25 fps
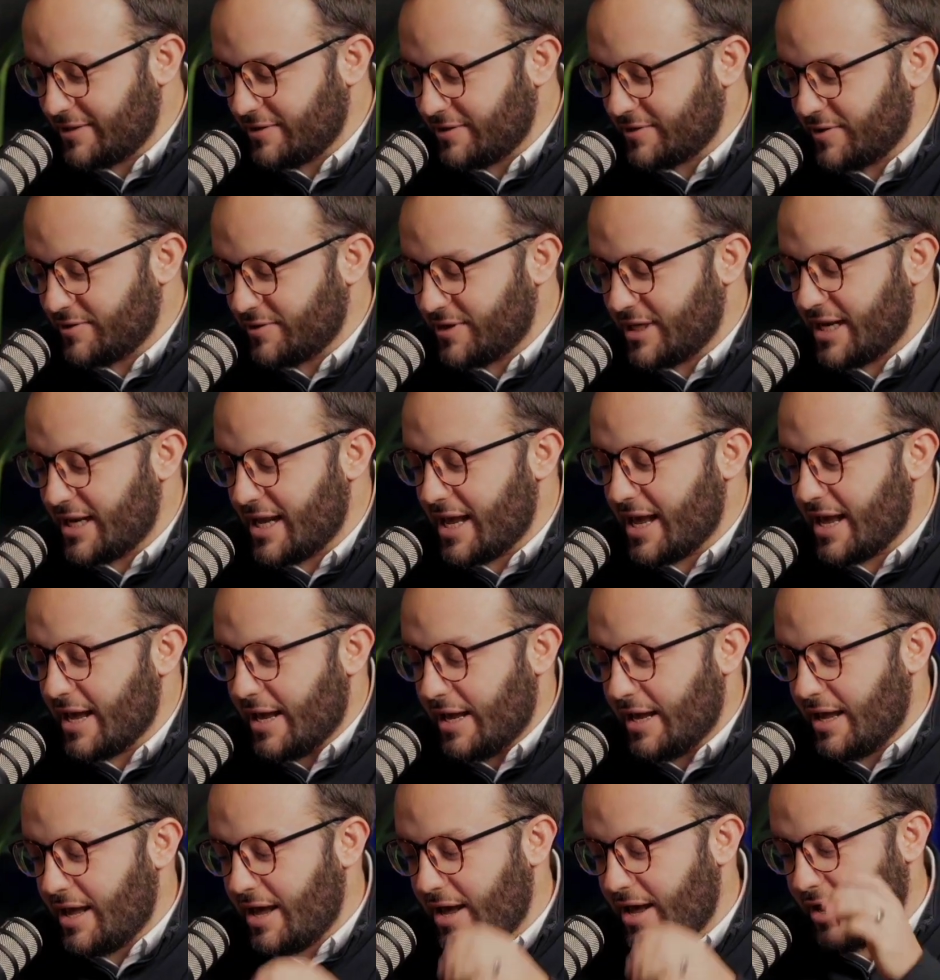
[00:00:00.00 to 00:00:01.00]
So
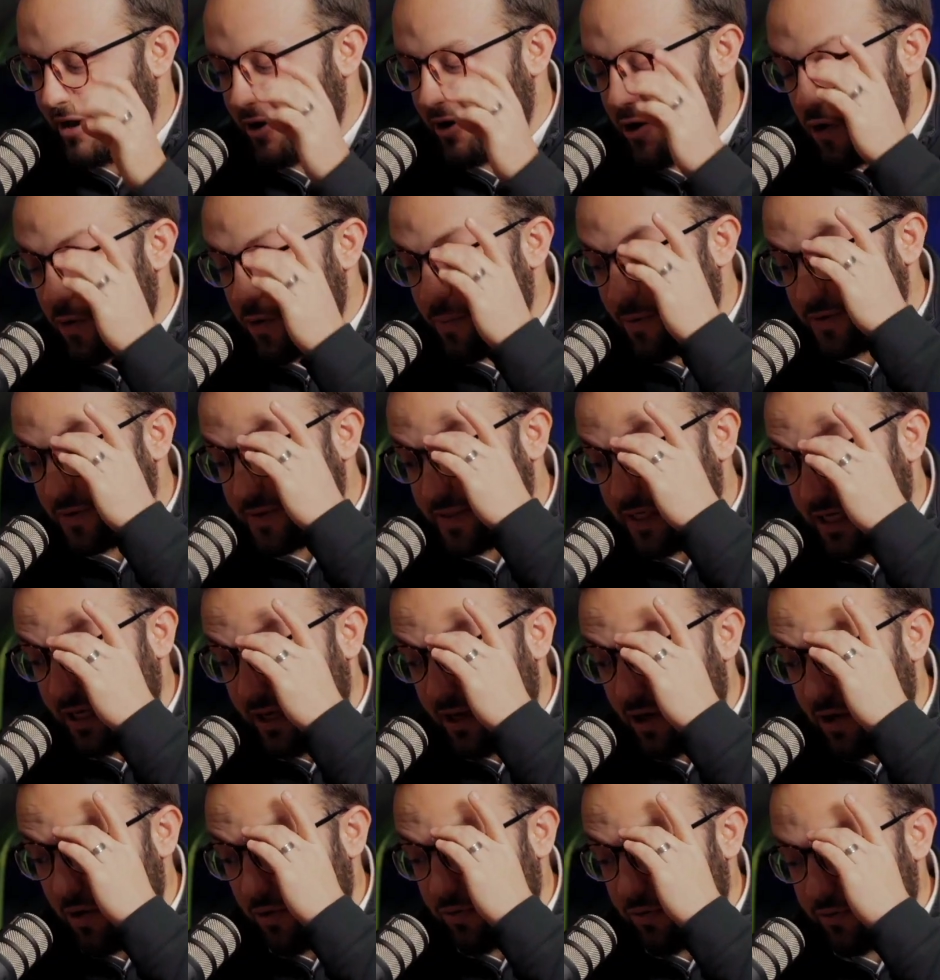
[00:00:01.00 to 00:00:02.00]
today, Kokomo
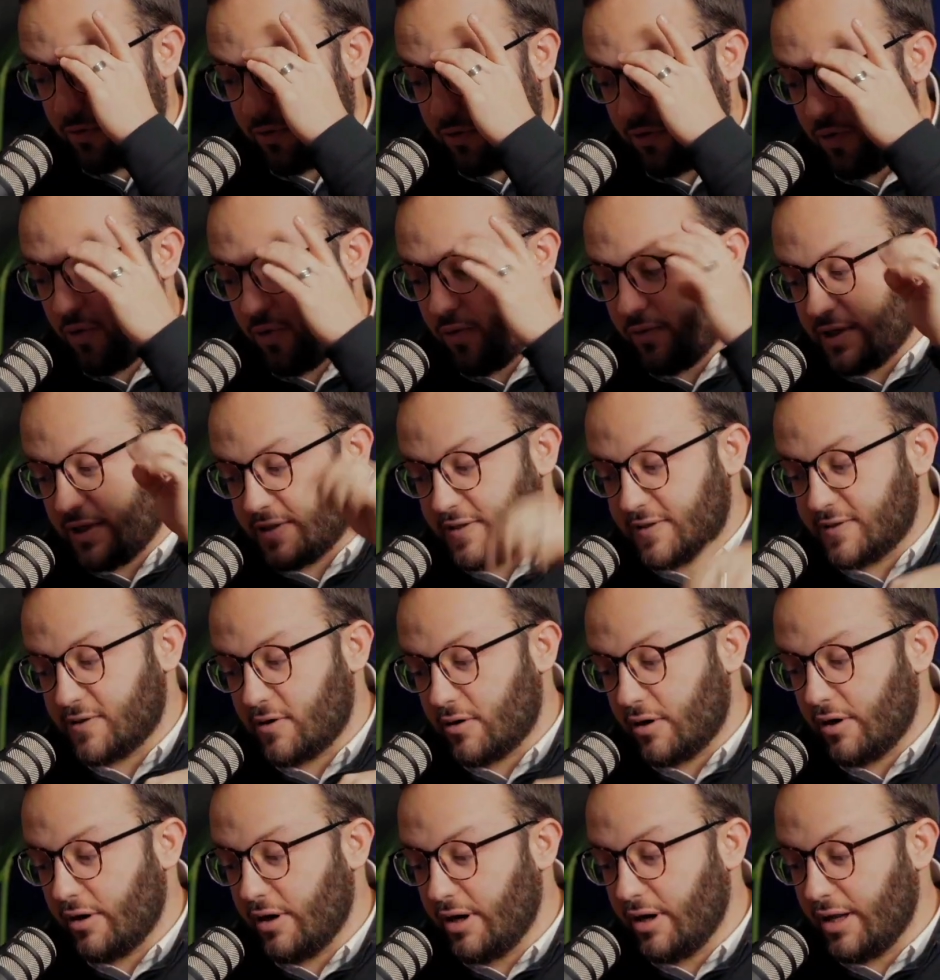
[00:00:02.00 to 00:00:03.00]
CEO this is
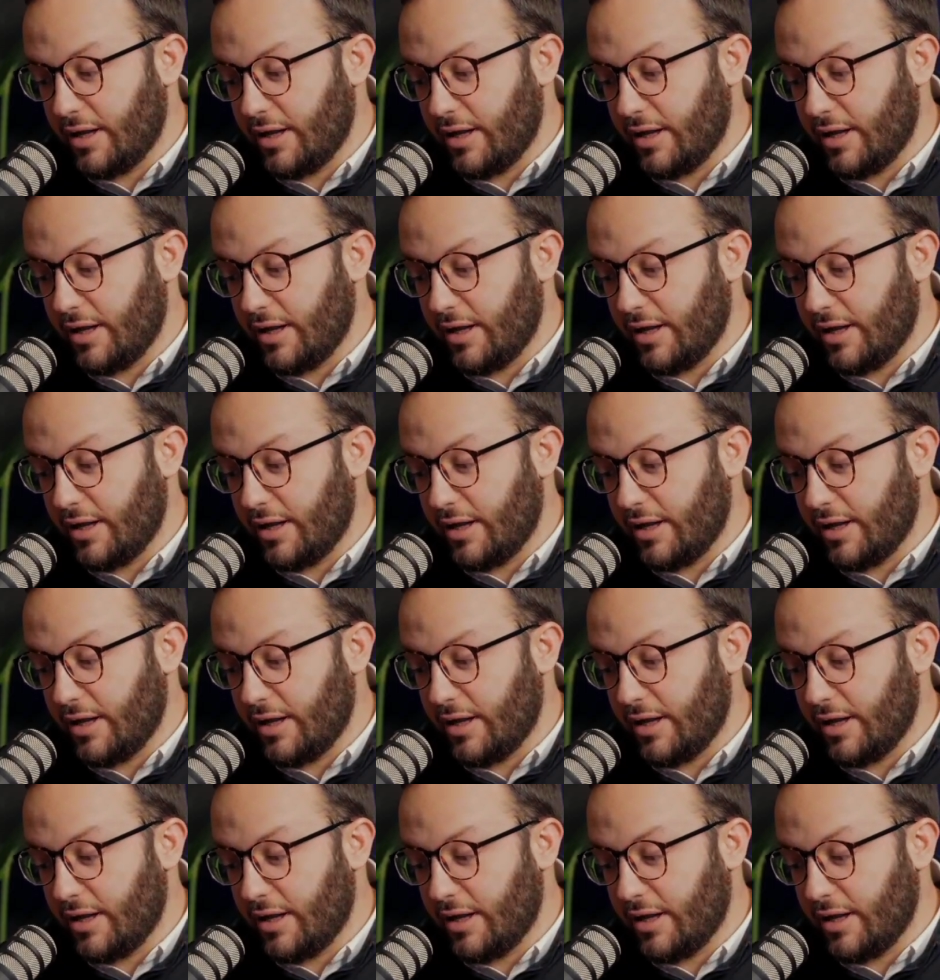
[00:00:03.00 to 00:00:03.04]
our